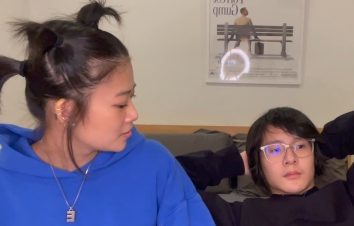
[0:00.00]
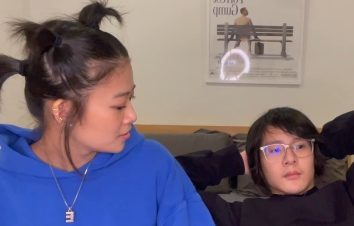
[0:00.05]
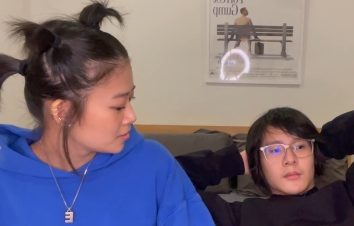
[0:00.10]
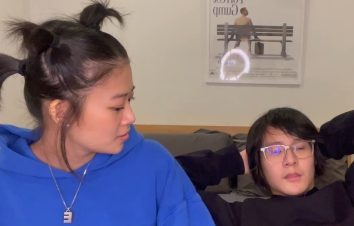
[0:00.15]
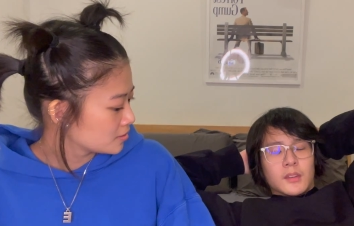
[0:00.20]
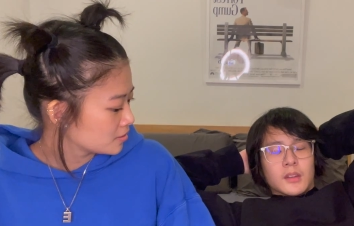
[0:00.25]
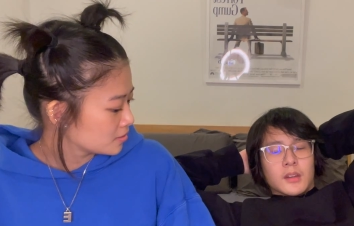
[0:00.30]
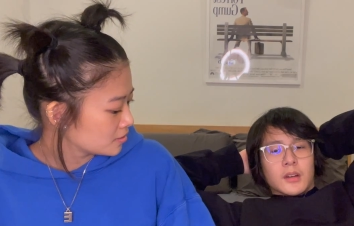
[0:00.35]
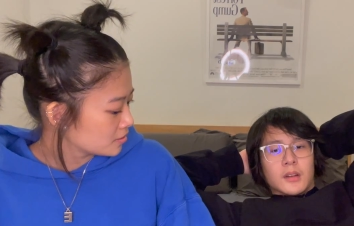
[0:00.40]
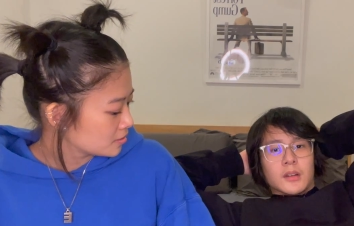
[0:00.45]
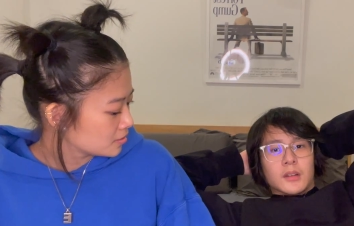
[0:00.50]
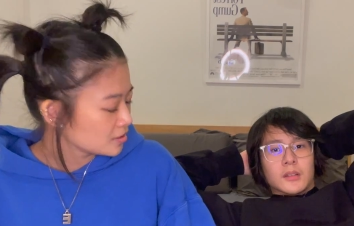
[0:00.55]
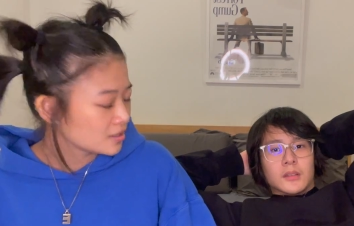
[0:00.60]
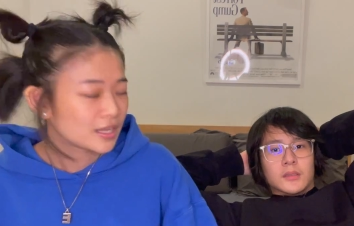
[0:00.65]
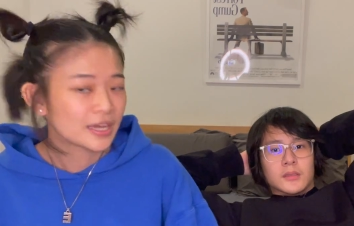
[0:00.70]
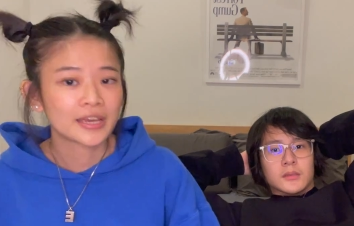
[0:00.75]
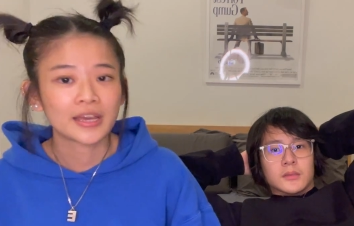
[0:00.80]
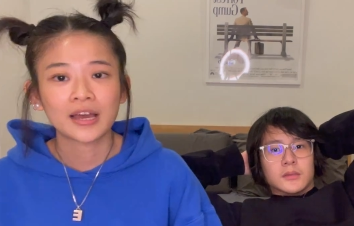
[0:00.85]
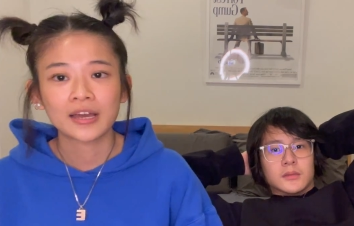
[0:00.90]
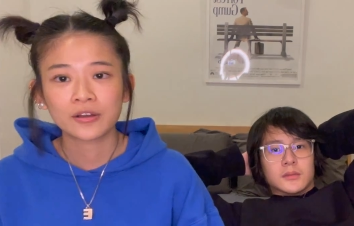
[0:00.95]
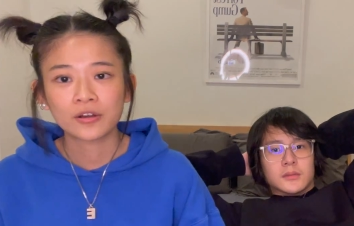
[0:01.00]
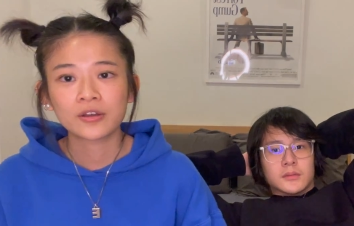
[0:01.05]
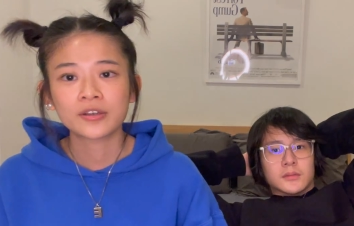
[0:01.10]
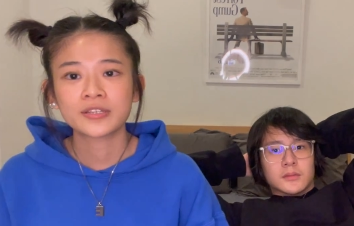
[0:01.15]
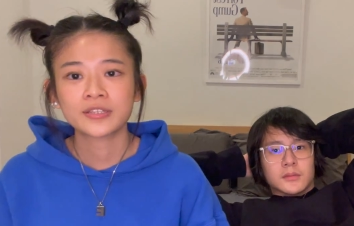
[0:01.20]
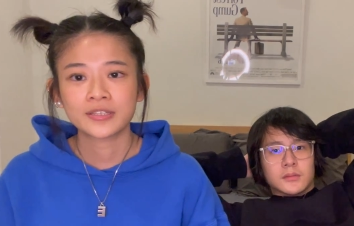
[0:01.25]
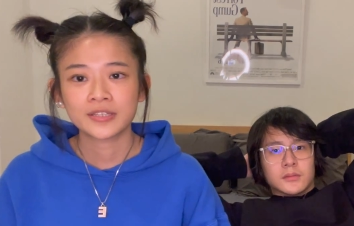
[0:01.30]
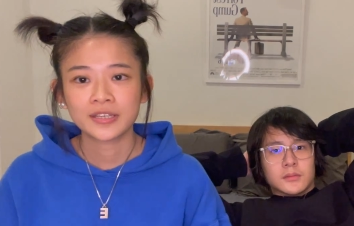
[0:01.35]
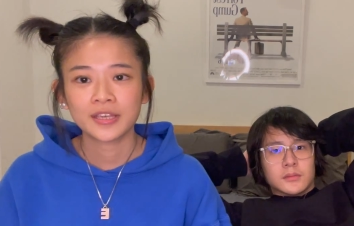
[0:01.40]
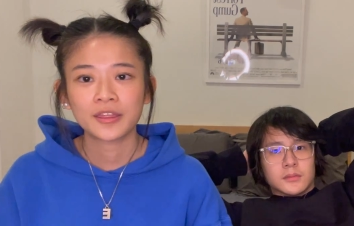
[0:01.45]
Speaker 1: Yeah. Like I
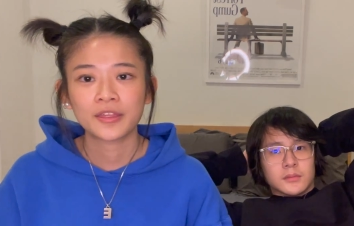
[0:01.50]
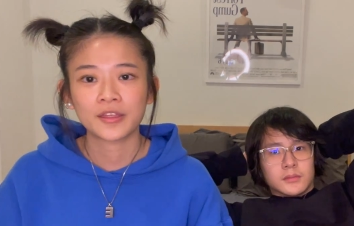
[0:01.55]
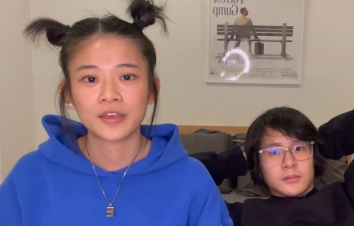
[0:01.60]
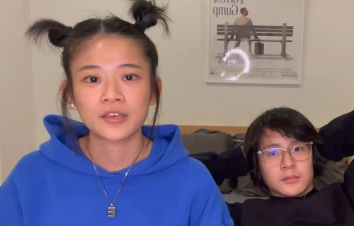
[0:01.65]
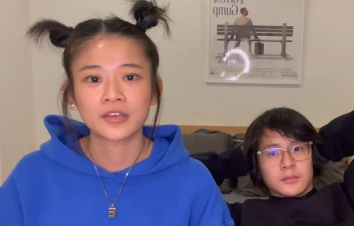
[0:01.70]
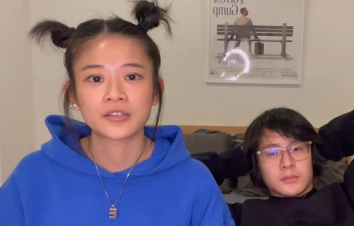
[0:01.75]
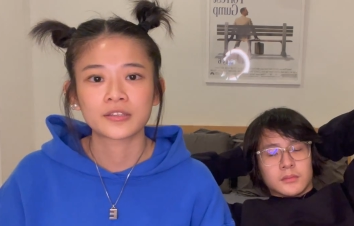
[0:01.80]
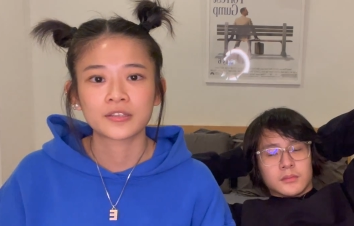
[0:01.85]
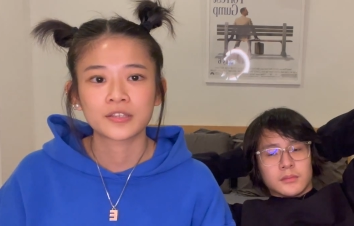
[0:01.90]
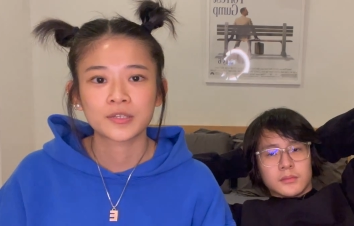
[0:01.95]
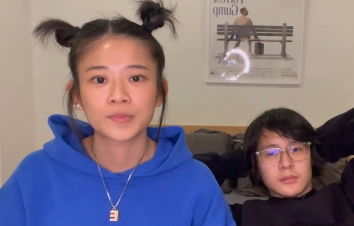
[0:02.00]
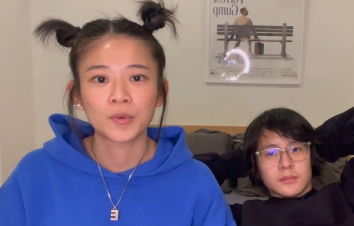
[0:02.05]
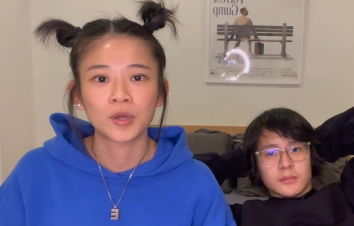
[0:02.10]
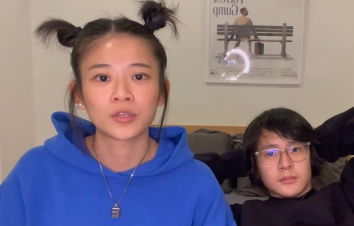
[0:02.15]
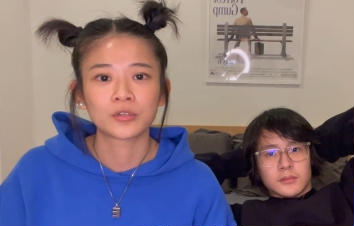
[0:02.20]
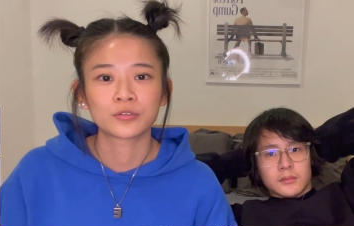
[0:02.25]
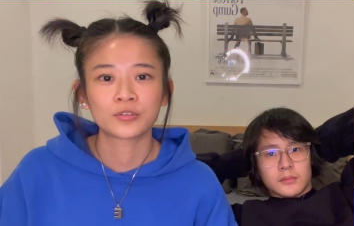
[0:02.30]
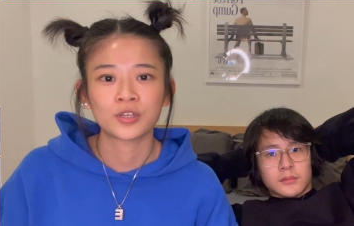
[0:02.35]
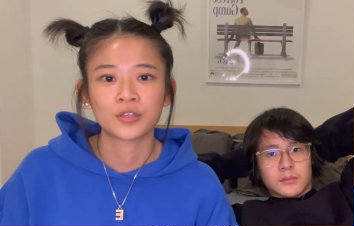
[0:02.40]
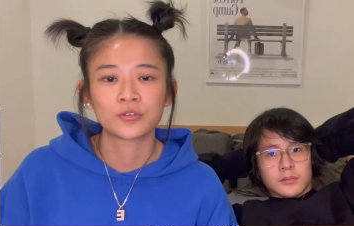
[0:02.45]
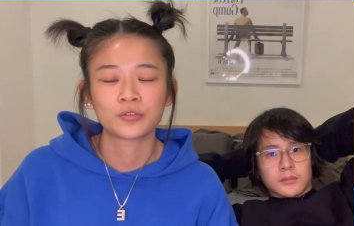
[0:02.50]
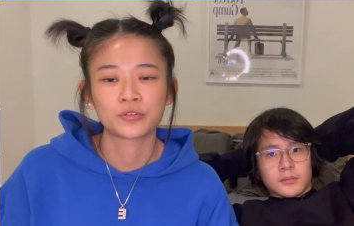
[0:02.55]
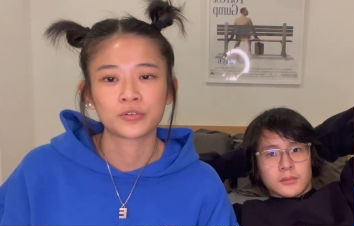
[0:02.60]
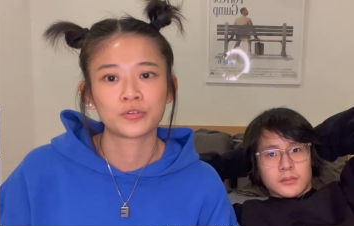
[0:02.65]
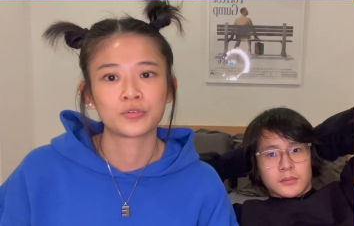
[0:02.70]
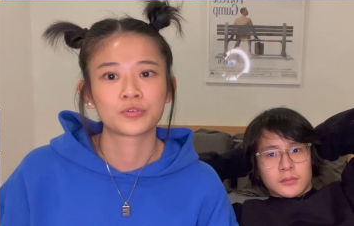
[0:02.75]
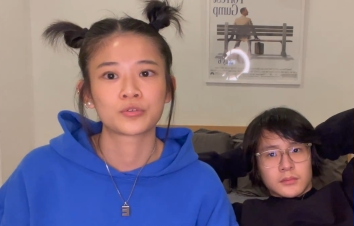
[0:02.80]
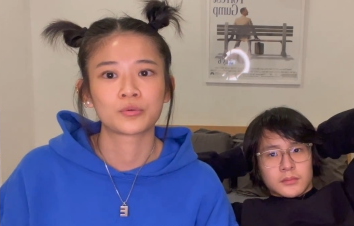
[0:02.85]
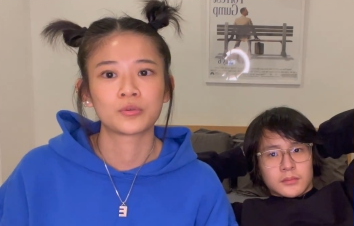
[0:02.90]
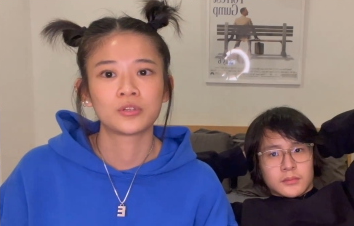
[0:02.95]
honestly think it's smaller than your
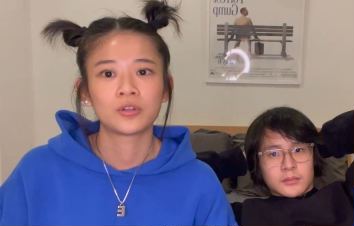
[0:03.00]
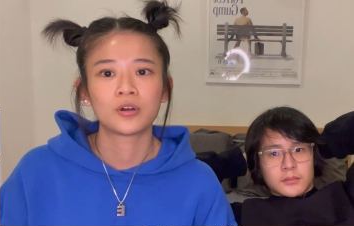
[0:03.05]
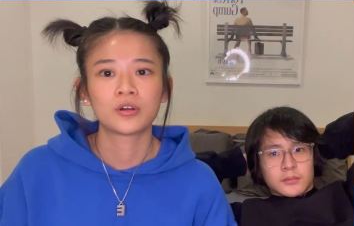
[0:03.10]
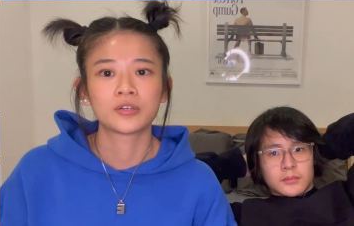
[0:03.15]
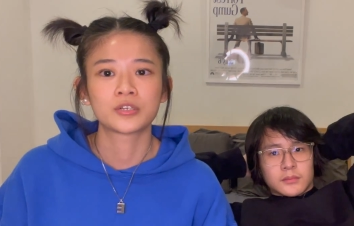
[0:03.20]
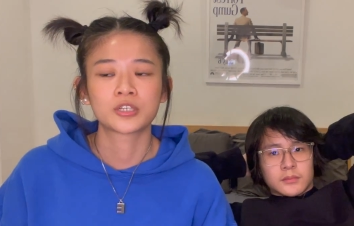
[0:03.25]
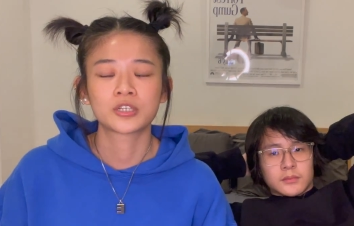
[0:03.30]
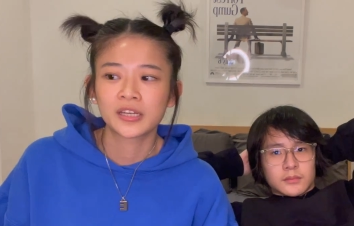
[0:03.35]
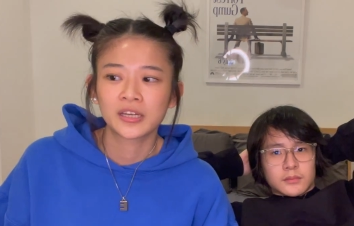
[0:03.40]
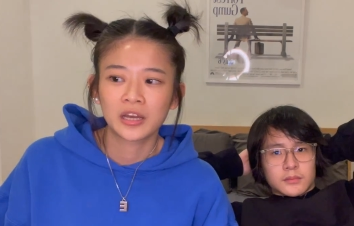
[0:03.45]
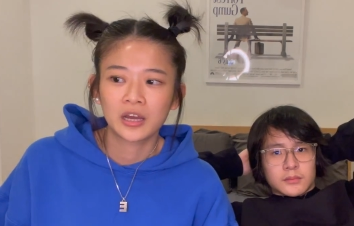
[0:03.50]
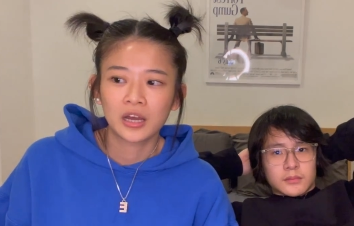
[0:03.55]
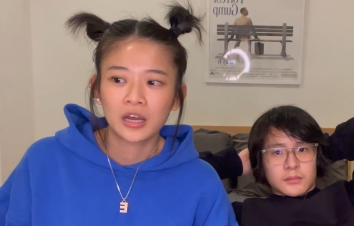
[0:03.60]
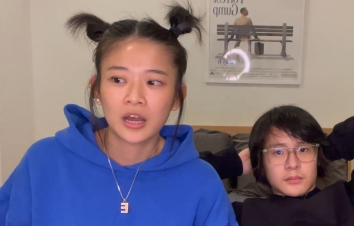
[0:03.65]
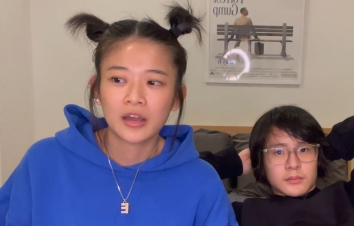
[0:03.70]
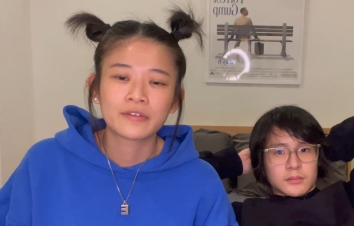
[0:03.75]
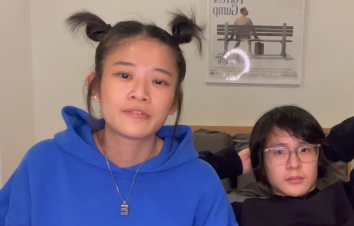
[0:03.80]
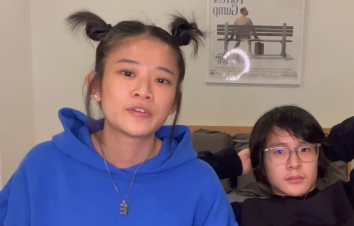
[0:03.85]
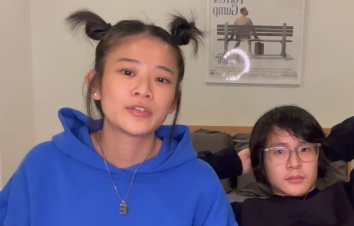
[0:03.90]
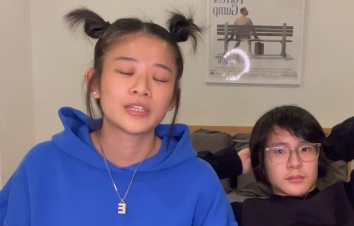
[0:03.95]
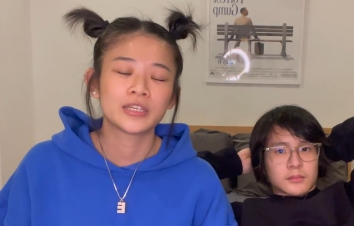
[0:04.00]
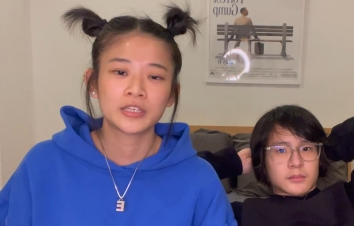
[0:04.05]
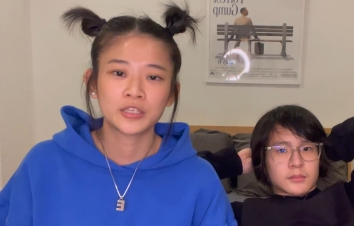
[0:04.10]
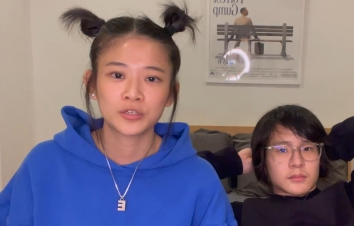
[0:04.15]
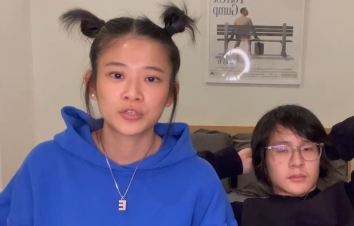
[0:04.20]
usual large. I feel like you